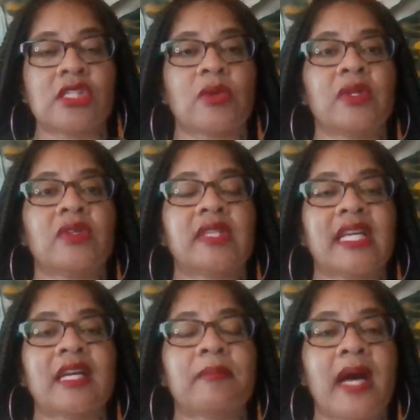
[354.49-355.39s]
So when you
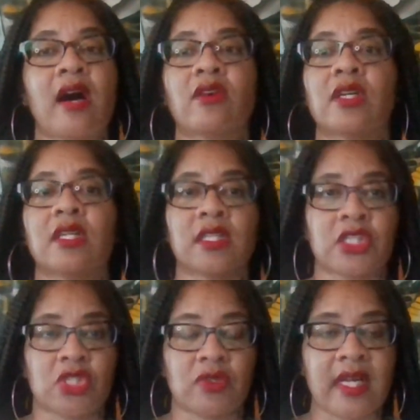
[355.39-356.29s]
think about
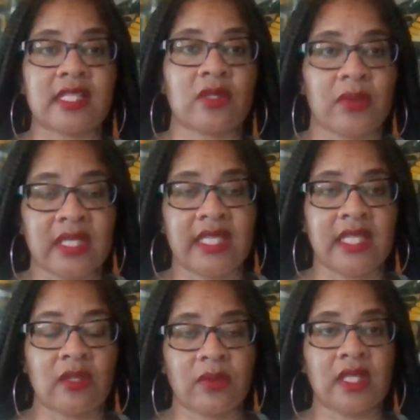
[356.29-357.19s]
the stress that we
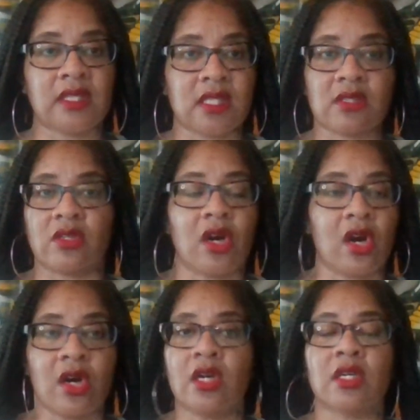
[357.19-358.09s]
deal with just on an
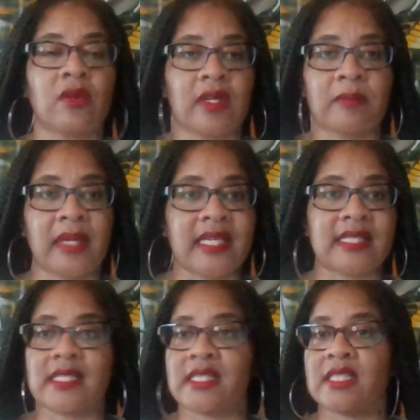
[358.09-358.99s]
ongoing
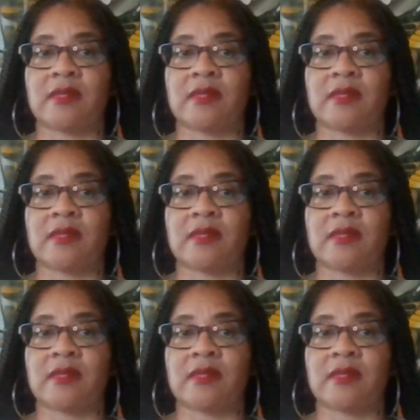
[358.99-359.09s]
basis,